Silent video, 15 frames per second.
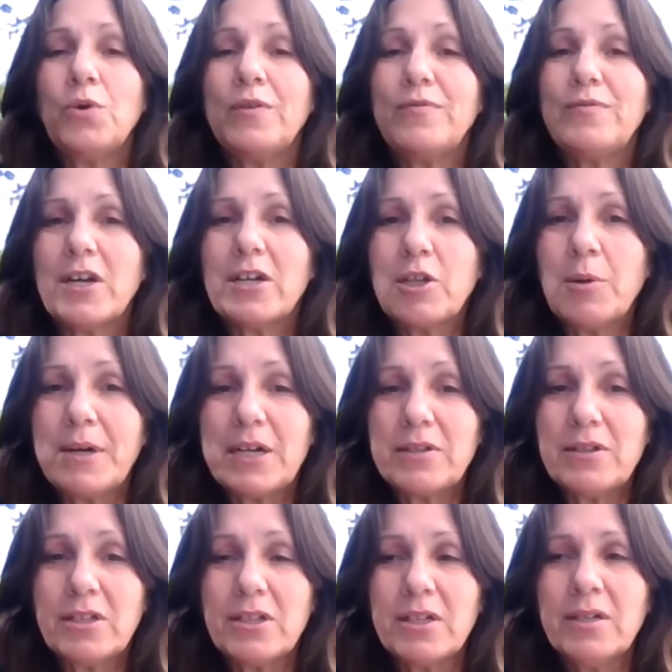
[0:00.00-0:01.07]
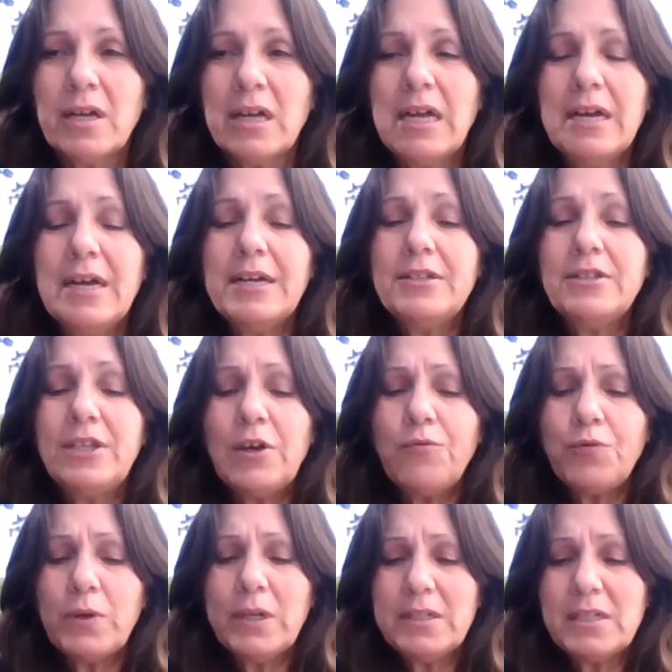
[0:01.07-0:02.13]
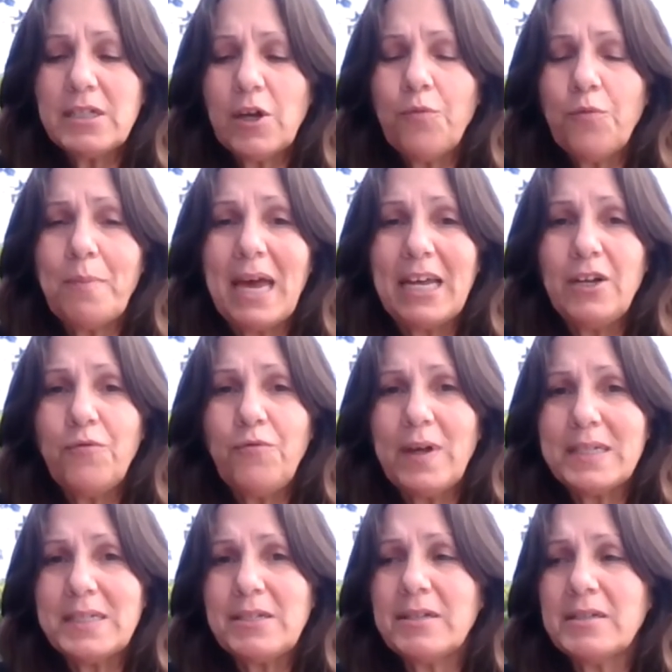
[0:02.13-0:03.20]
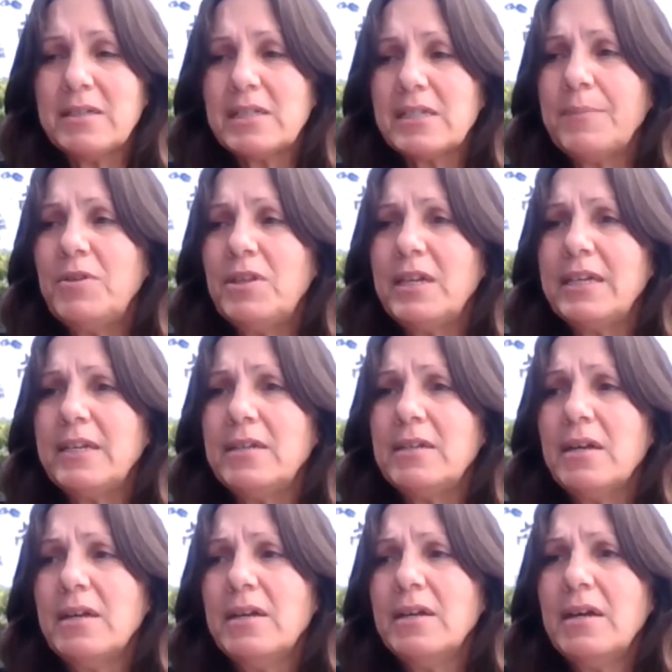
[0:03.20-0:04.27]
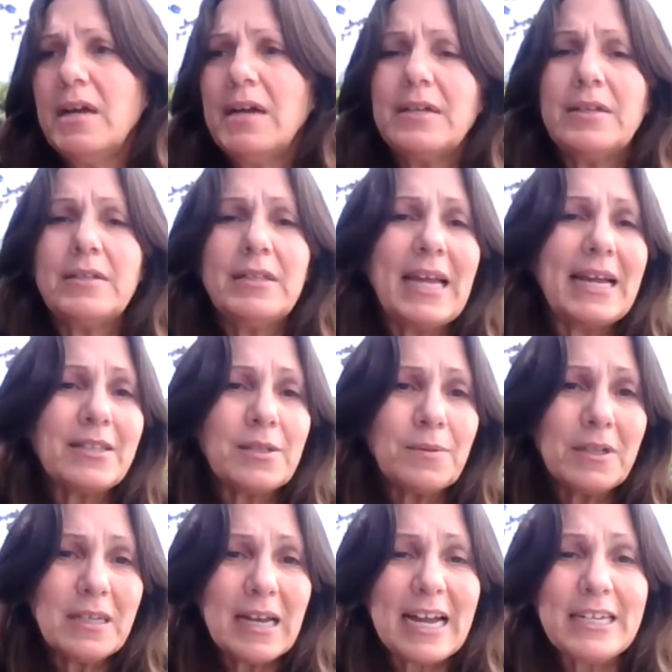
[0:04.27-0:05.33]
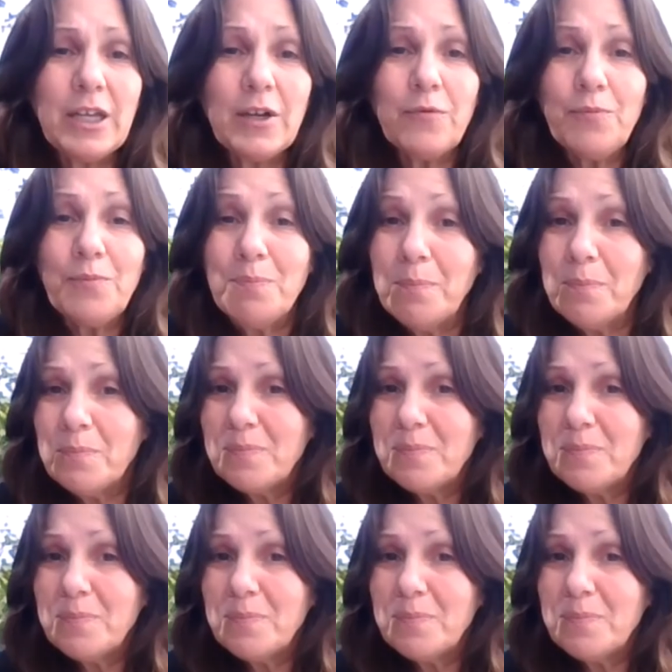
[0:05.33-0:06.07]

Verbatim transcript: We've talked about the difference of manifesting something that's kind of